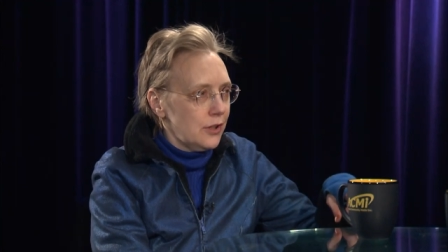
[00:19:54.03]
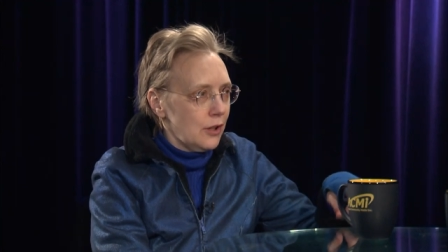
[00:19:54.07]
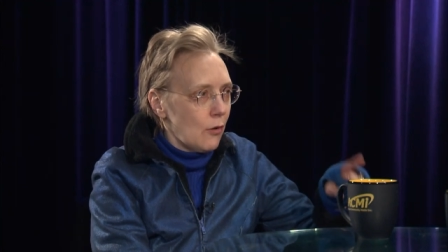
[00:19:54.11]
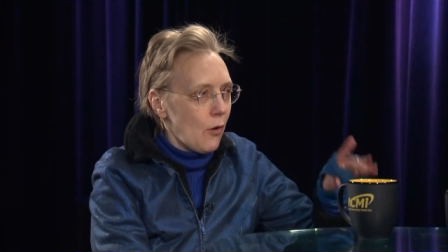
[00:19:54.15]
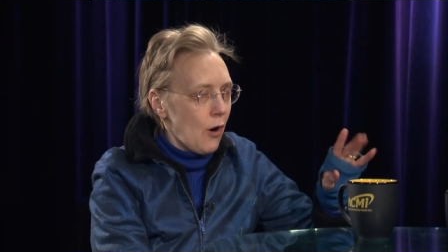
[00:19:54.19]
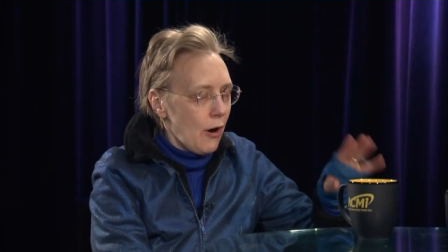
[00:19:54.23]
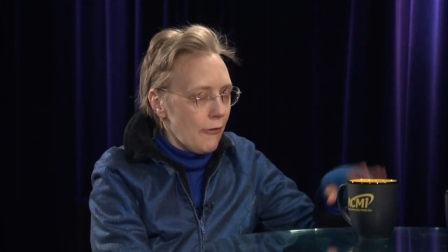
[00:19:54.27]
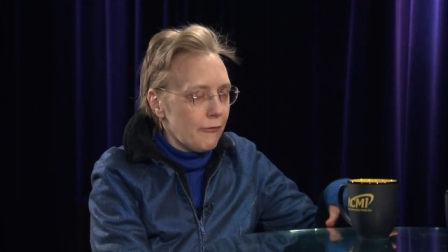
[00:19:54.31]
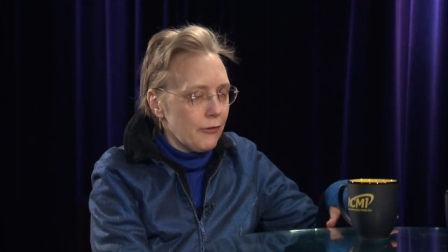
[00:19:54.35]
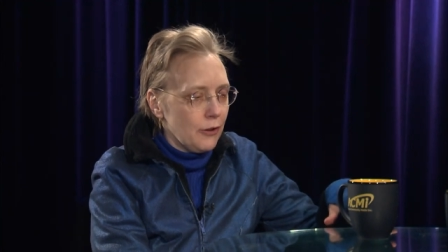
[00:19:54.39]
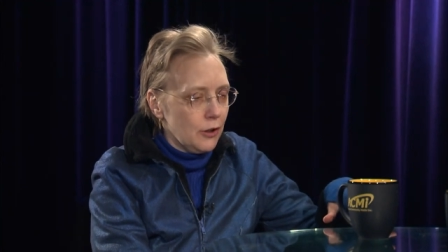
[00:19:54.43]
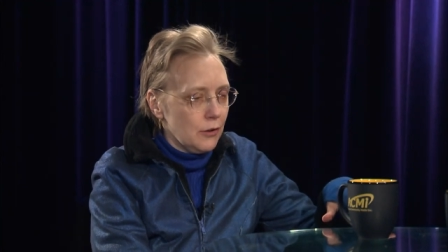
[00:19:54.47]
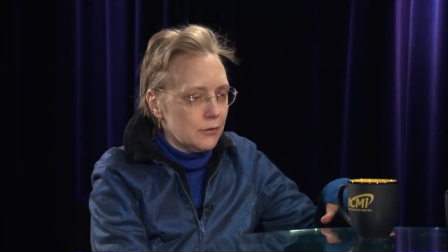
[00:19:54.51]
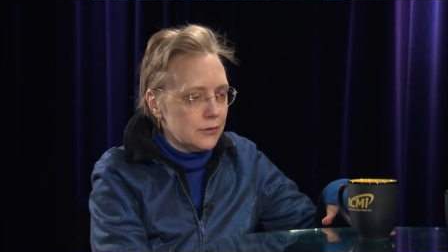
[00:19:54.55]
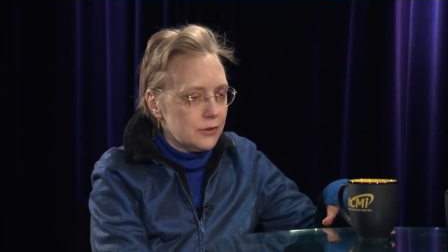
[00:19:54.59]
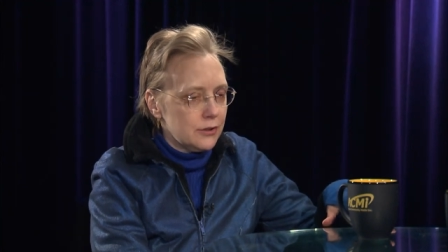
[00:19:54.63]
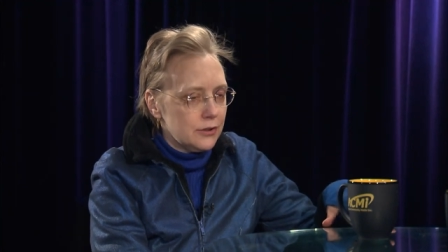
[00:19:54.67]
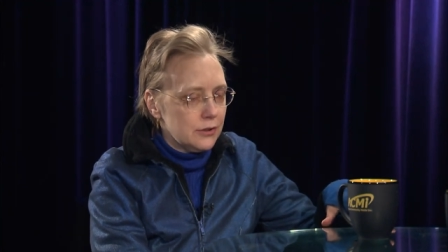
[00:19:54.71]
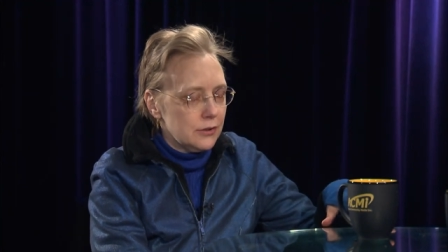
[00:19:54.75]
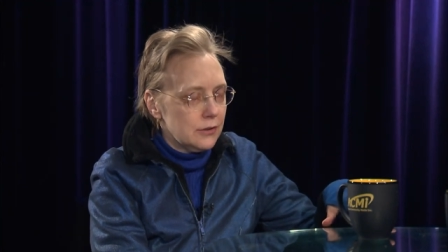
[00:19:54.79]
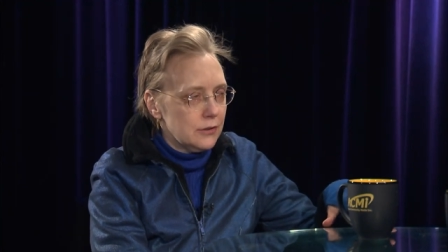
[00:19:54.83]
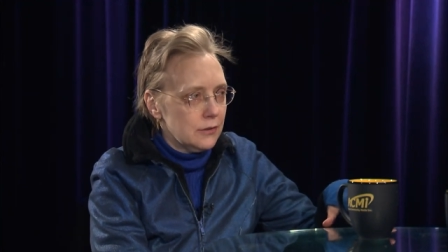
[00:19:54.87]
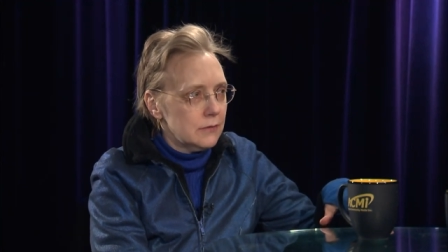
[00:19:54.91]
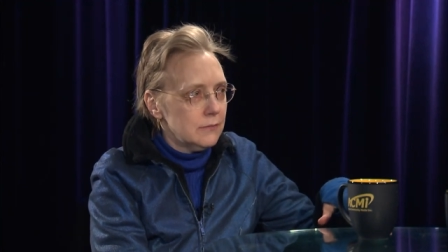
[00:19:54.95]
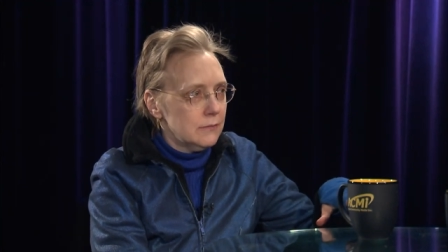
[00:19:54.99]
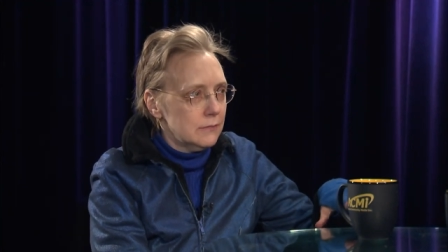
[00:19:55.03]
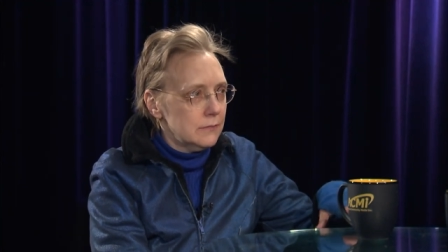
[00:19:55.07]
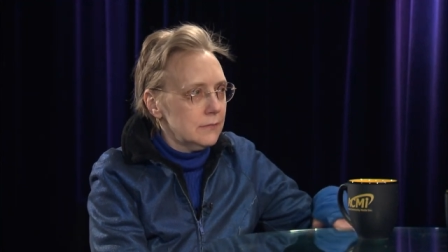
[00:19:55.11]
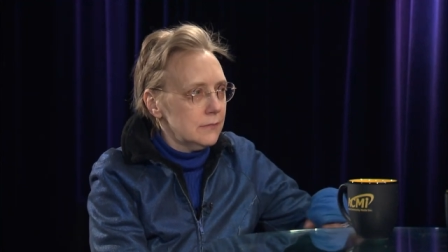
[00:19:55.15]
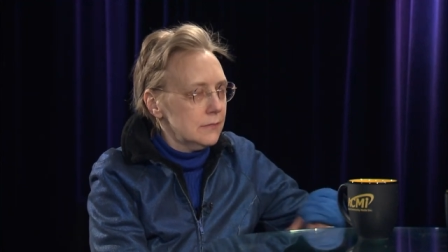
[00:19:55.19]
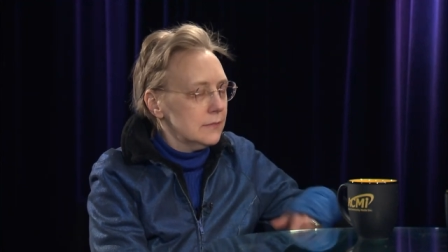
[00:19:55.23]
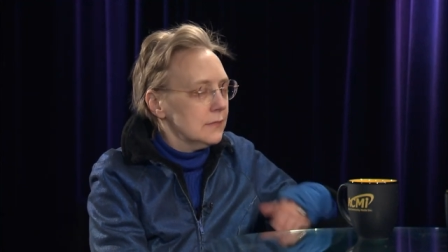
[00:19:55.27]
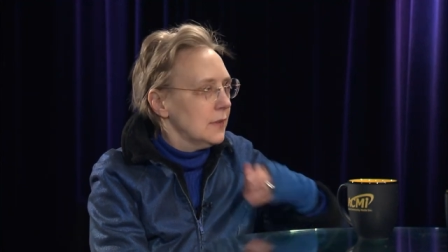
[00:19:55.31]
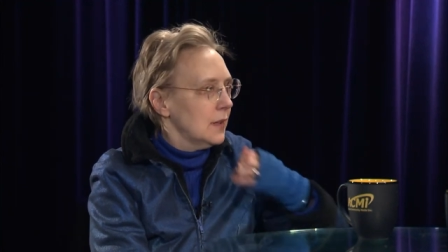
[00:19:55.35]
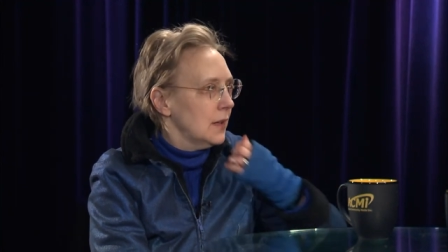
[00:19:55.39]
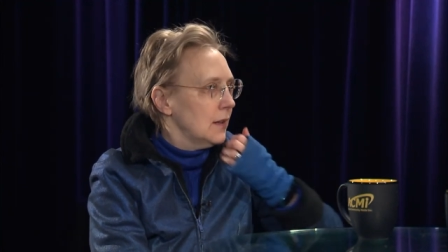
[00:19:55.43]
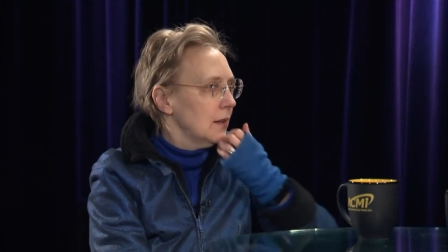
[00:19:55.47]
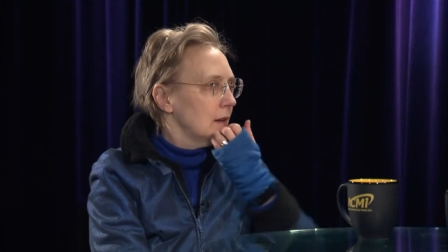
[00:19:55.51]
there are flukes. Yeah, uh,
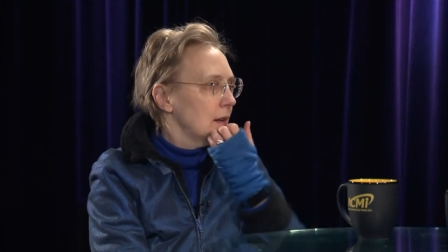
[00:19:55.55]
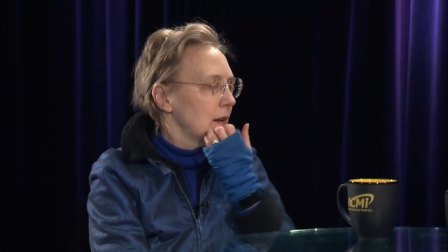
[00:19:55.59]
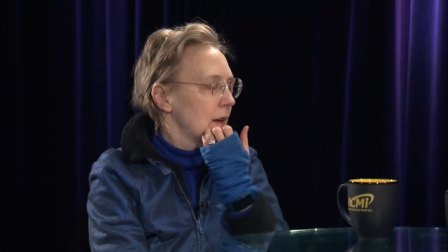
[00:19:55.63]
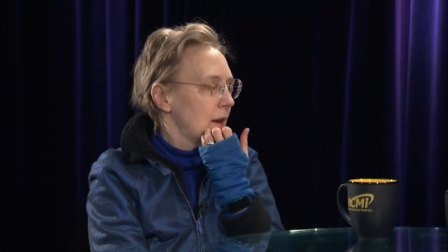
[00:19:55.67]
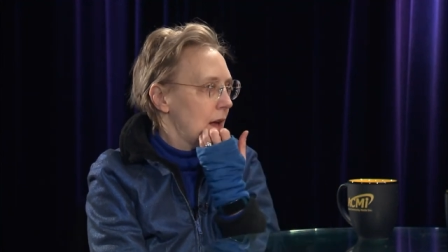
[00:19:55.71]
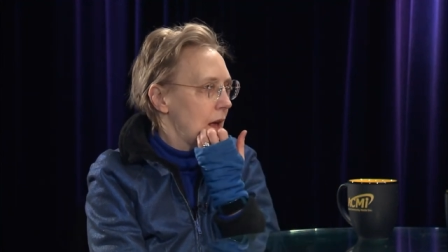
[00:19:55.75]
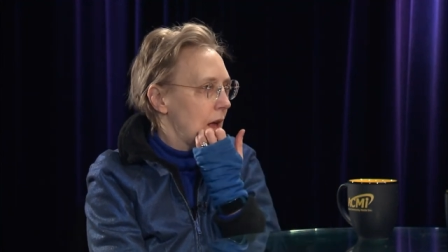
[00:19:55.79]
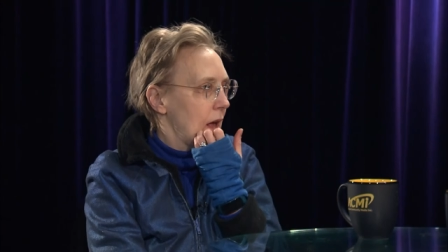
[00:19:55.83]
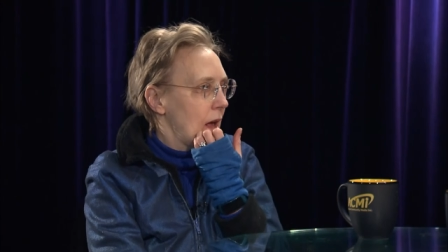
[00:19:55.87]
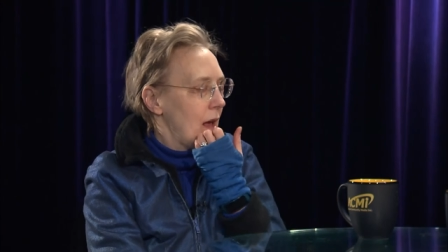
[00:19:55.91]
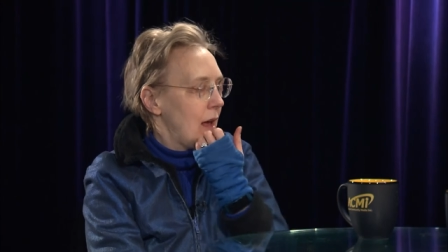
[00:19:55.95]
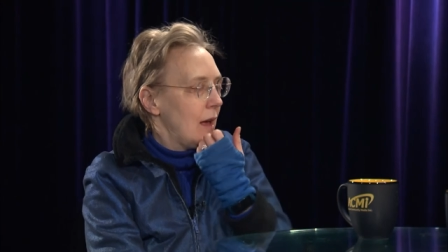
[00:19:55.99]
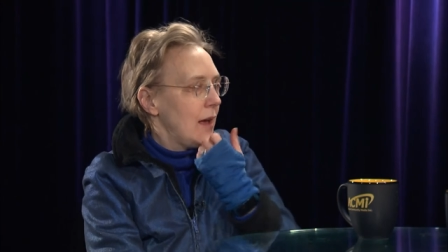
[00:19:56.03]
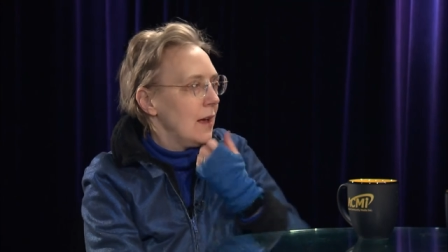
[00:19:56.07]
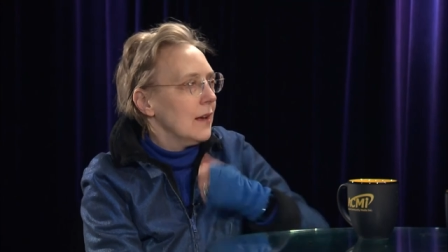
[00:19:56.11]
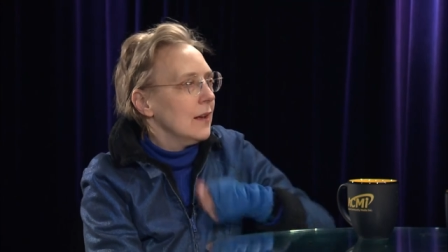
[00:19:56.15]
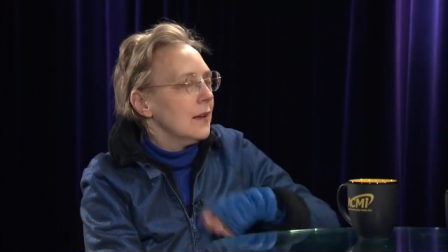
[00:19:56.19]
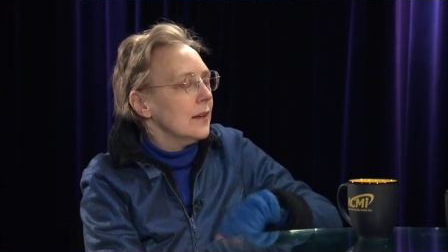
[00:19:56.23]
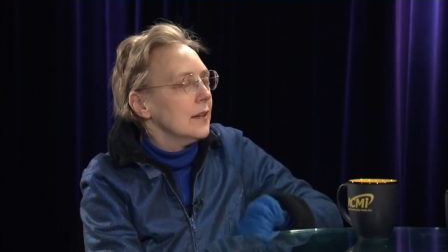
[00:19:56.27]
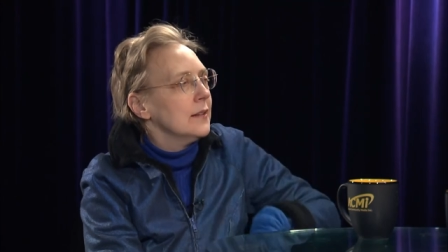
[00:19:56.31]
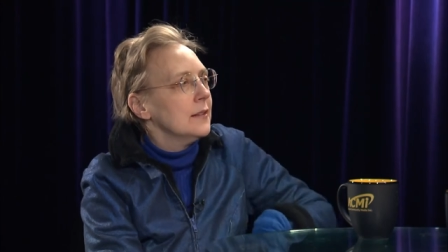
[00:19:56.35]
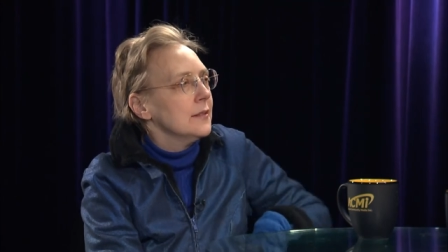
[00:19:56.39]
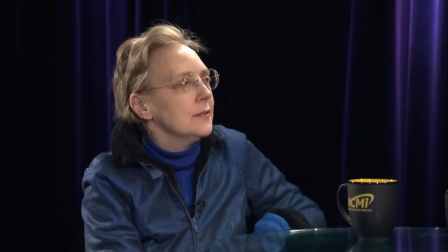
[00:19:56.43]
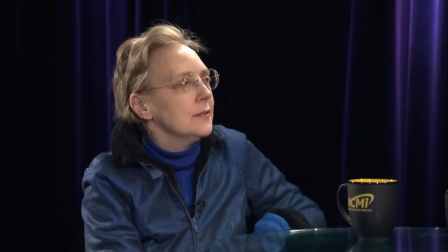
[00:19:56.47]
very rare though. The flukes are